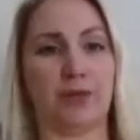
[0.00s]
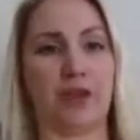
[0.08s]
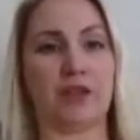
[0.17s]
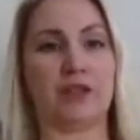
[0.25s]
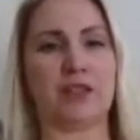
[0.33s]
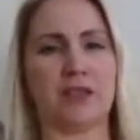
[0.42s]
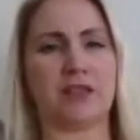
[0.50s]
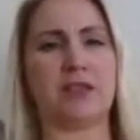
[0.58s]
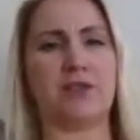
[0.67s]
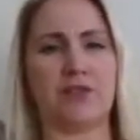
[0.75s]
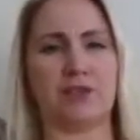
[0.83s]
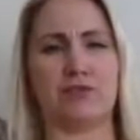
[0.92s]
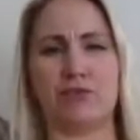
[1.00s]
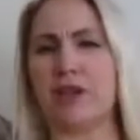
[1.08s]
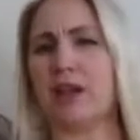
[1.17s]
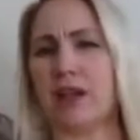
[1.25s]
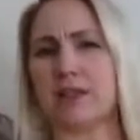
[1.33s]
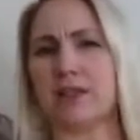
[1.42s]
Okay, does this give us a
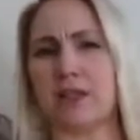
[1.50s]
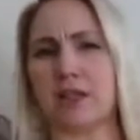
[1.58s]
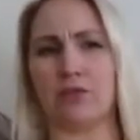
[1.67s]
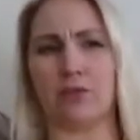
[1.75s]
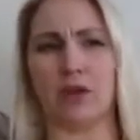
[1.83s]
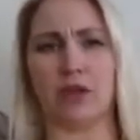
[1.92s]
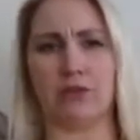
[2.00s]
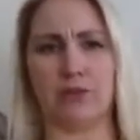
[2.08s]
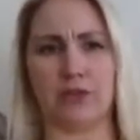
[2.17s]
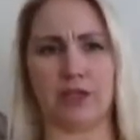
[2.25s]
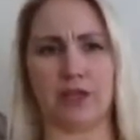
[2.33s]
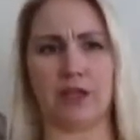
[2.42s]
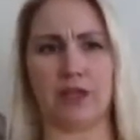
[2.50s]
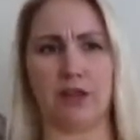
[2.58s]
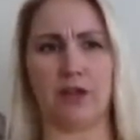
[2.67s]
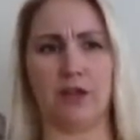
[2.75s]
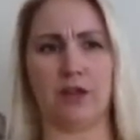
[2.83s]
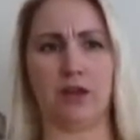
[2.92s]
real idea of what life was like
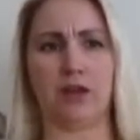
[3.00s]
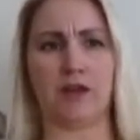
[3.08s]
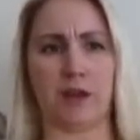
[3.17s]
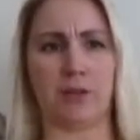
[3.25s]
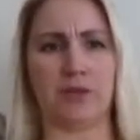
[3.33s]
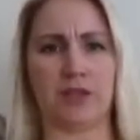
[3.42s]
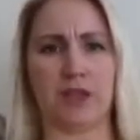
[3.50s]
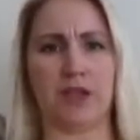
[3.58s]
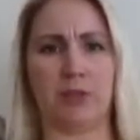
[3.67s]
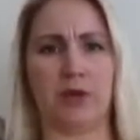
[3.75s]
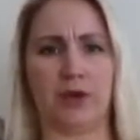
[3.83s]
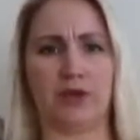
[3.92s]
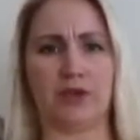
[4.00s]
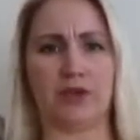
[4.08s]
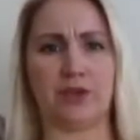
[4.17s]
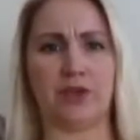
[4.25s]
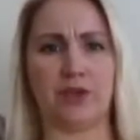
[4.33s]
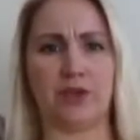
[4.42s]
at that particular point?
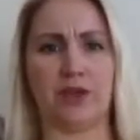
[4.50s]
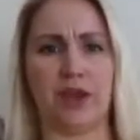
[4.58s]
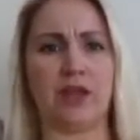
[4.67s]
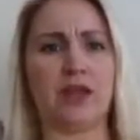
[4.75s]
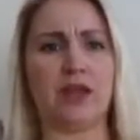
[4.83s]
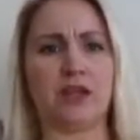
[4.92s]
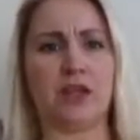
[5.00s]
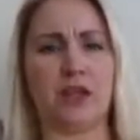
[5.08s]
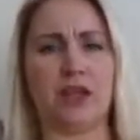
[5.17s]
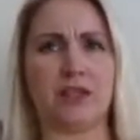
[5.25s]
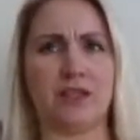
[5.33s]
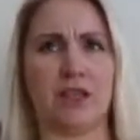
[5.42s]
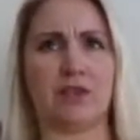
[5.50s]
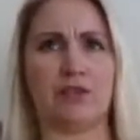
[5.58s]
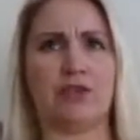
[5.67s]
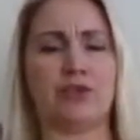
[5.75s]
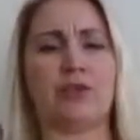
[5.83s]
Okay, is that a true